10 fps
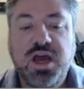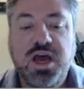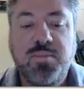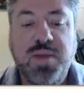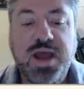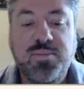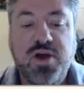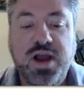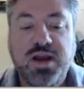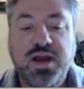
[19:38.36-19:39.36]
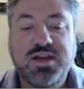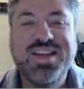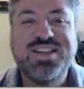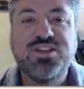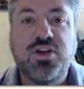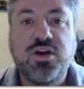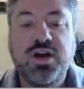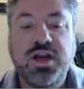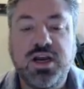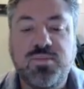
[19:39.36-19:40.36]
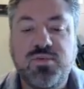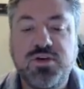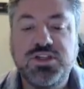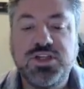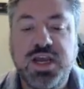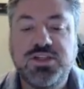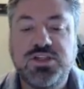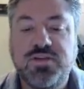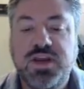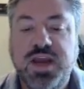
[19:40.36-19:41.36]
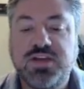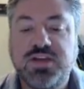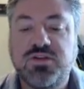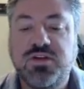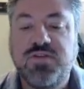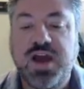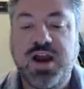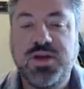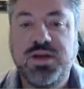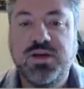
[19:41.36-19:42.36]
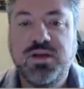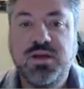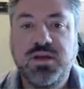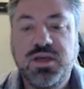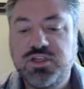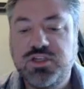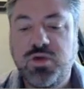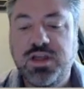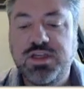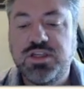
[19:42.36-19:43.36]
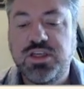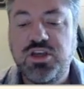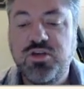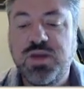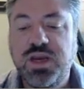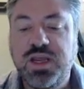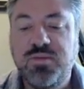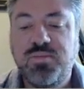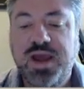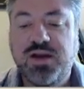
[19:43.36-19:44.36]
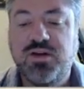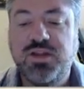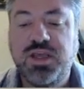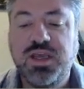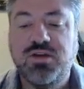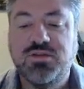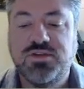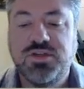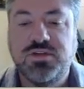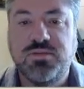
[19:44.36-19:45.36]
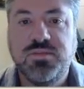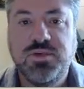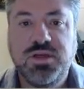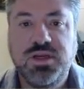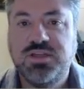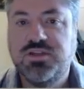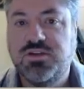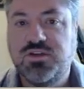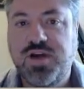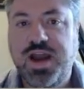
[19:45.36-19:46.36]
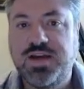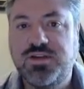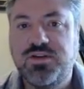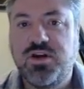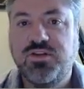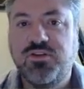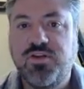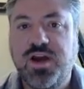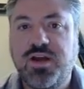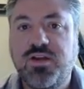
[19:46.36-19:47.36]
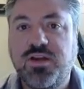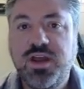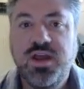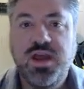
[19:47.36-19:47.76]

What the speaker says: A byproduct is learning and appreciation of the natural environment, as well as the human impact on the ecosystem. Is there trash on the trail?